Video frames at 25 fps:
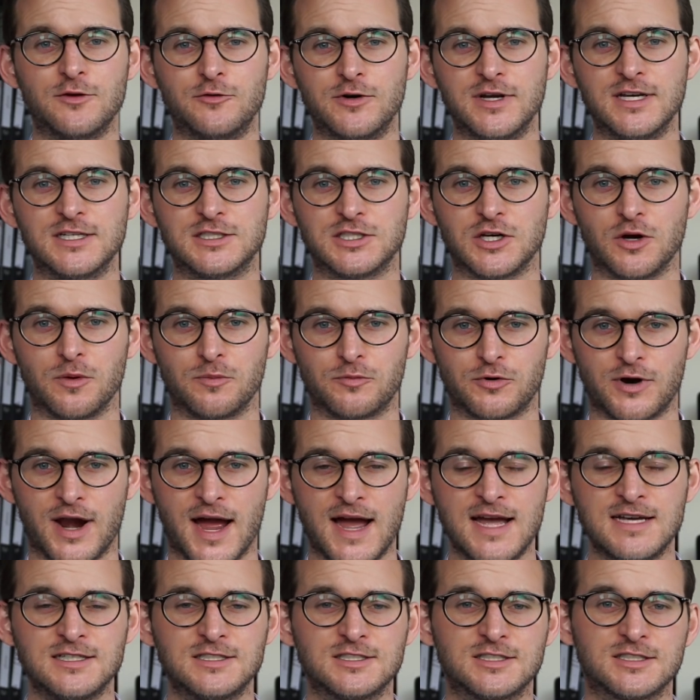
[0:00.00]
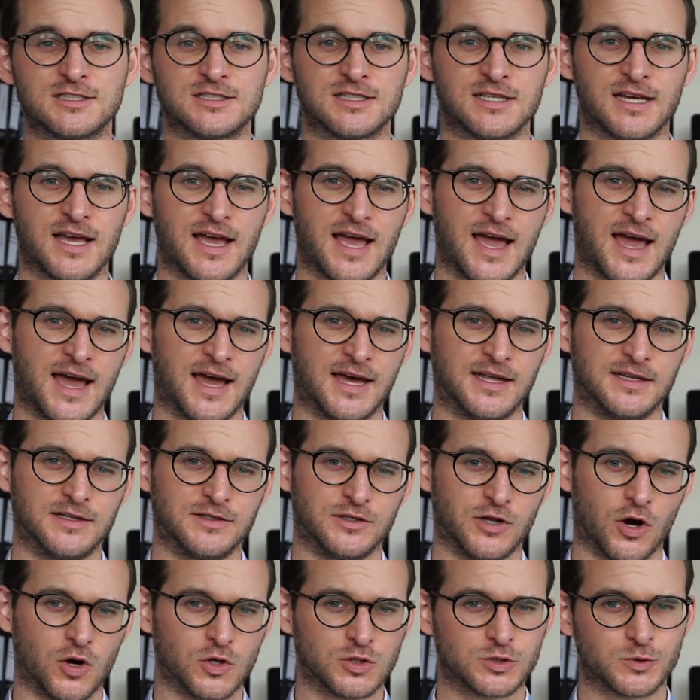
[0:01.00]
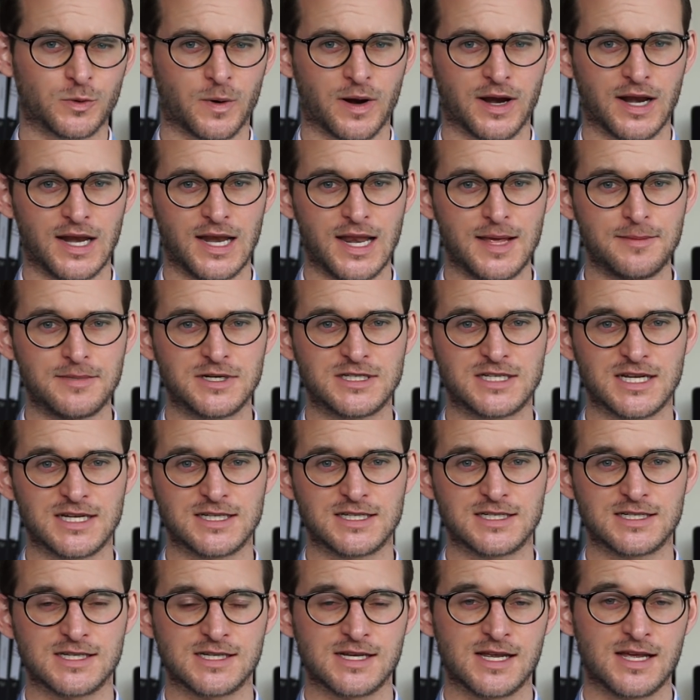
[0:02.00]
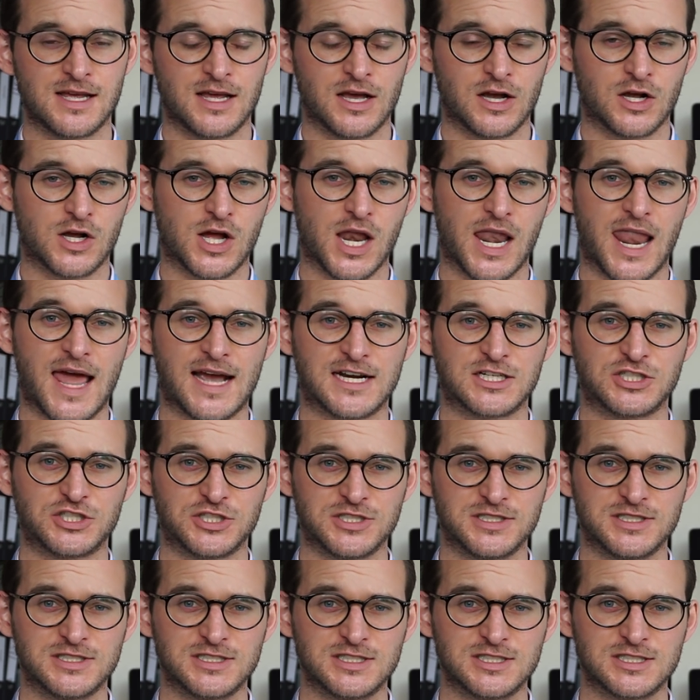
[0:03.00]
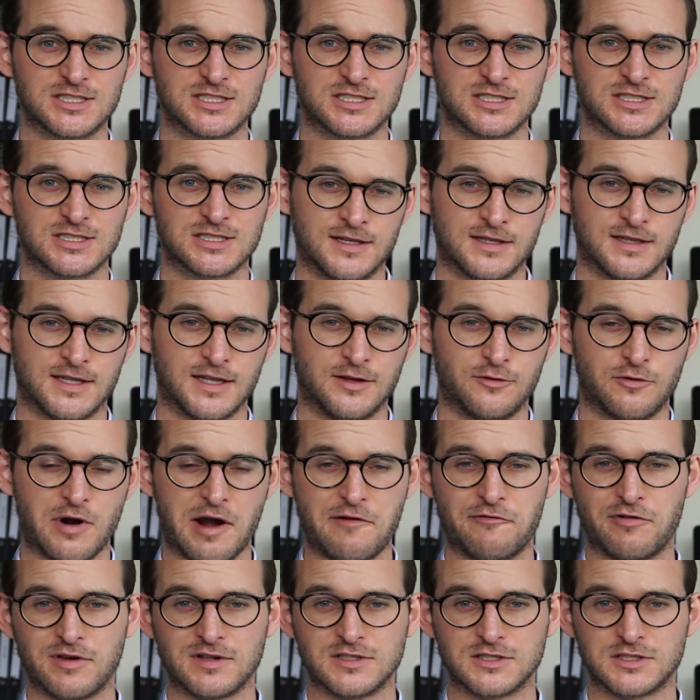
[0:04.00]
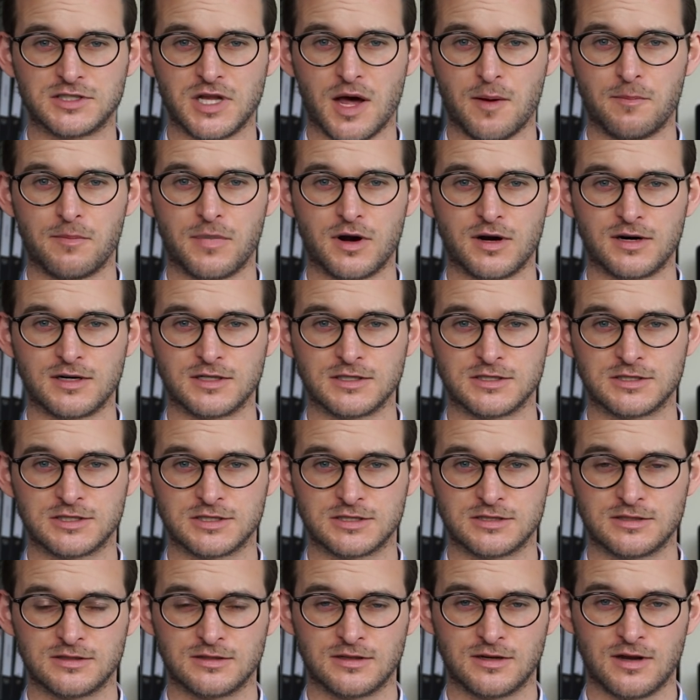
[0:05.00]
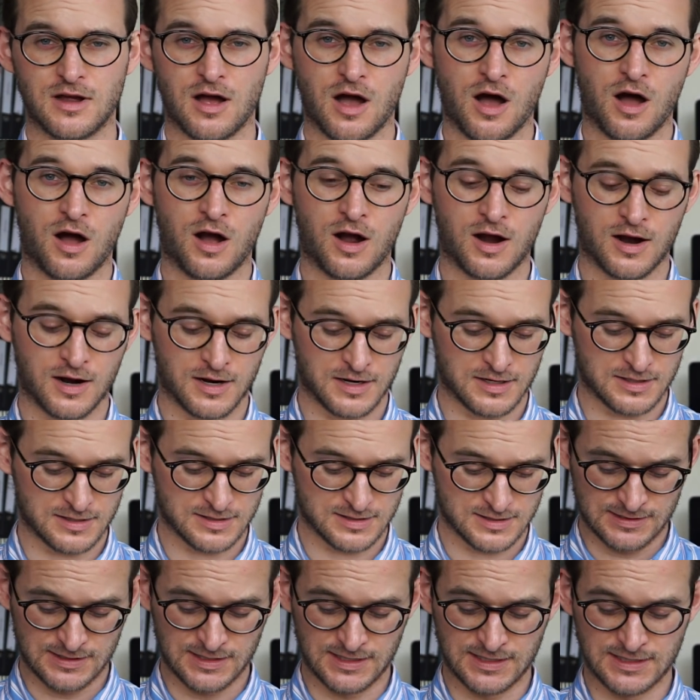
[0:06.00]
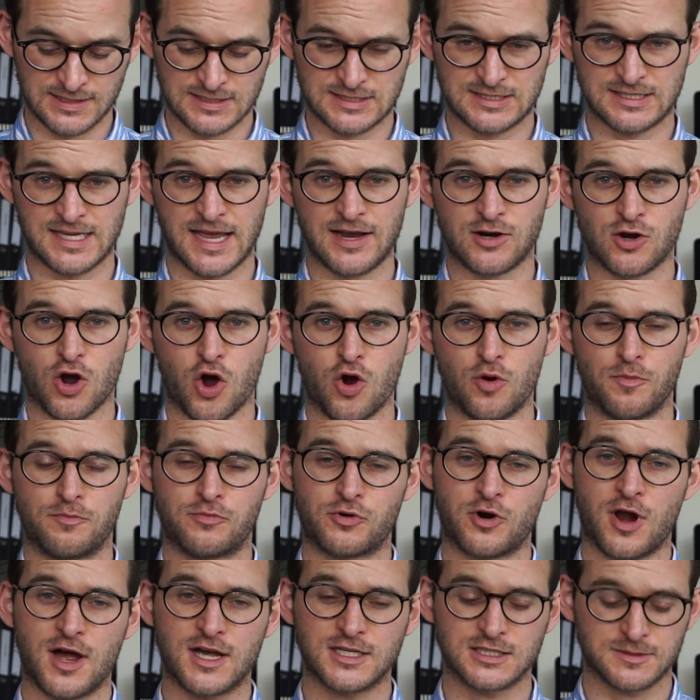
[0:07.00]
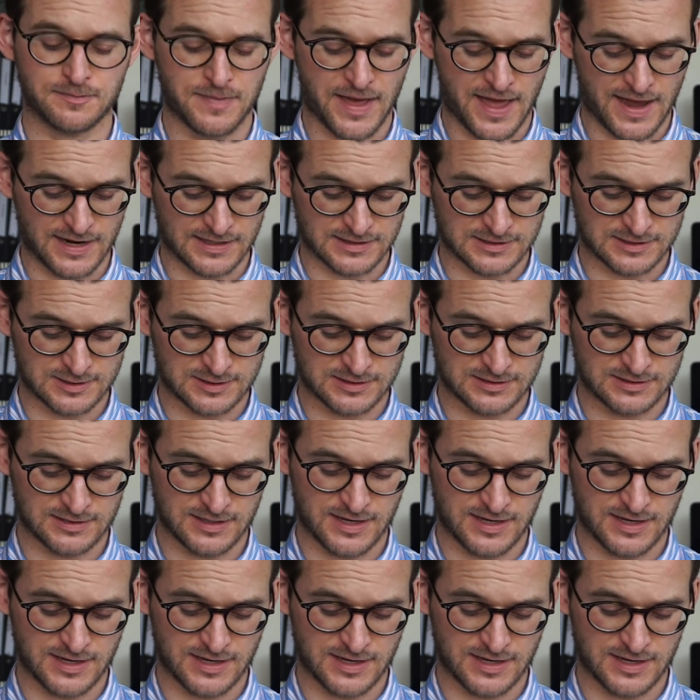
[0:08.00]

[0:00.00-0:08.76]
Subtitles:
retail price, and those were limited collections. The reference numbers are the SEIKO Prospex